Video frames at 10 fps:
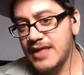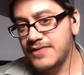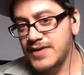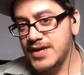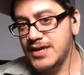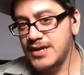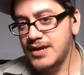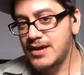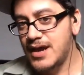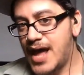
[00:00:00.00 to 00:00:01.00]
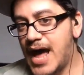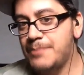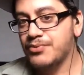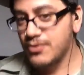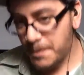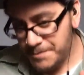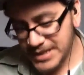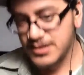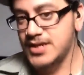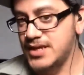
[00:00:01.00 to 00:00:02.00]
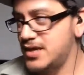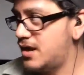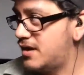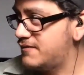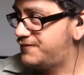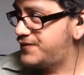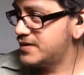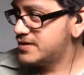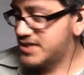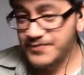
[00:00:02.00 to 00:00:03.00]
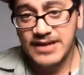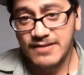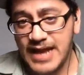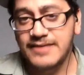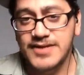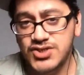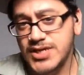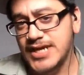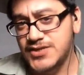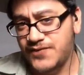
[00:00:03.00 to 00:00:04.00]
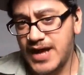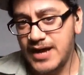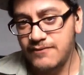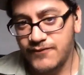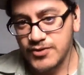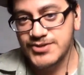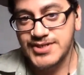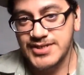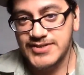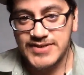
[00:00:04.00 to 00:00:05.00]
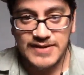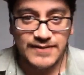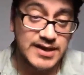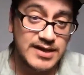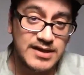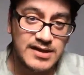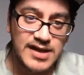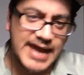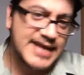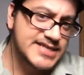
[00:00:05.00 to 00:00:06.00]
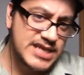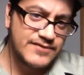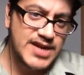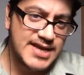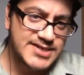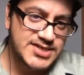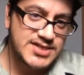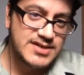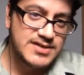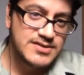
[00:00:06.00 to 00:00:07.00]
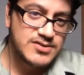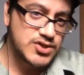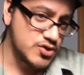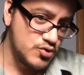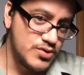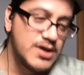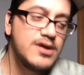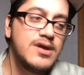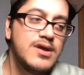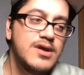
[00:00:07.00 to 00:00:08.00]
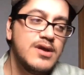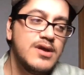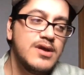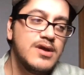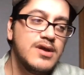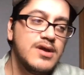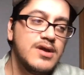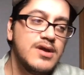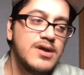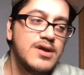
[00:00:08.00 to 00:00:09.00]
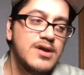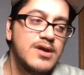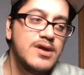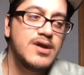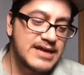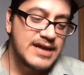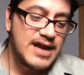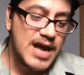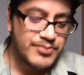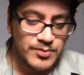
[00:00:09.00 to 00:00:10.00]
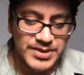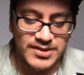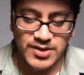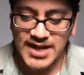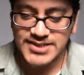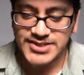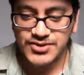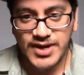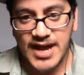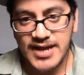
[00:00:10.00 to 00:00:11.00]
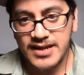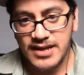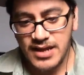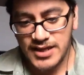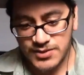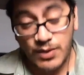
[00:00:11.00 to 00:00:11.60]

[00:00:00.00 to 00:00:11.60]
the operability of something like the GH5 versus the A7S II, I feel like operability-wise, you're not, when we're